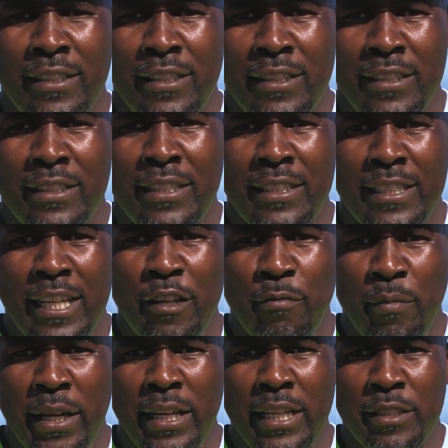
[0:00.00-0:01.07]
incident
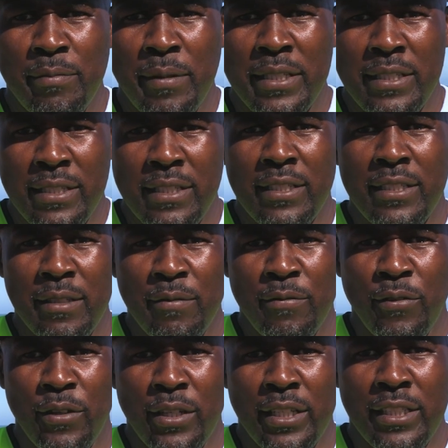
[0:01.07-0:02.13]
management system
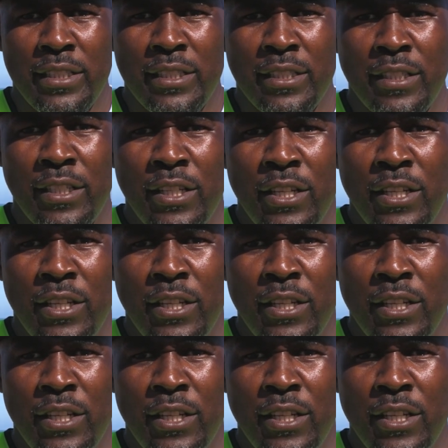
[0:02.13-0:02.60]
for it.